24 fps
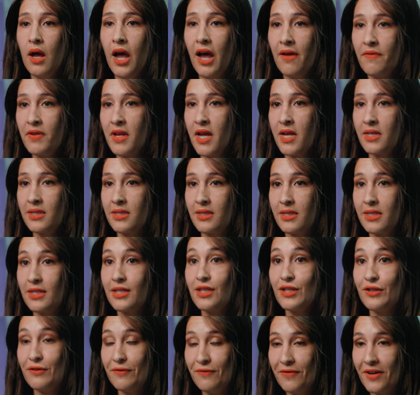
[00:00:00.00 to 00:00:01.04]
having
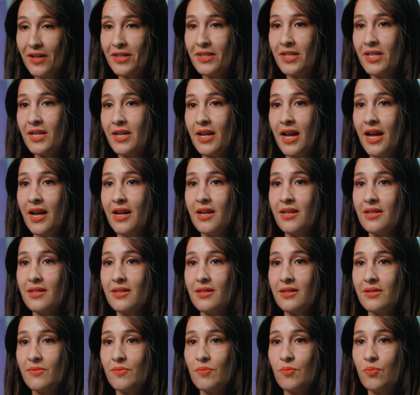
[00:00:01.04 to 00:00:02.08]
access to funding
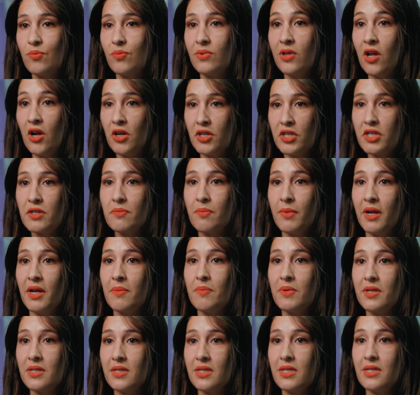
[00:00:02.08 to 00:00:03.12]
has launched
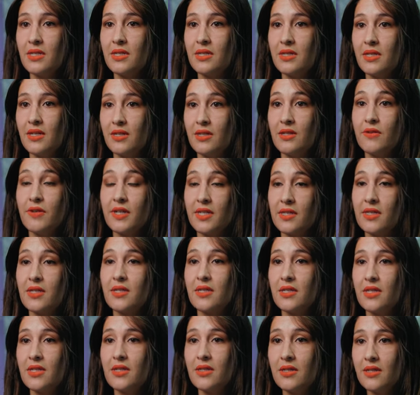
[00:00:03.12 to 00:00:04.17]
my business into
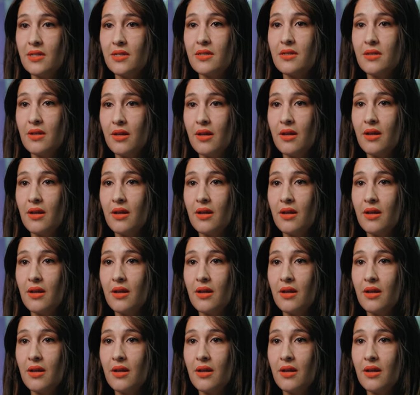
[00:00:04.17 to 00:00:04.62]
existence.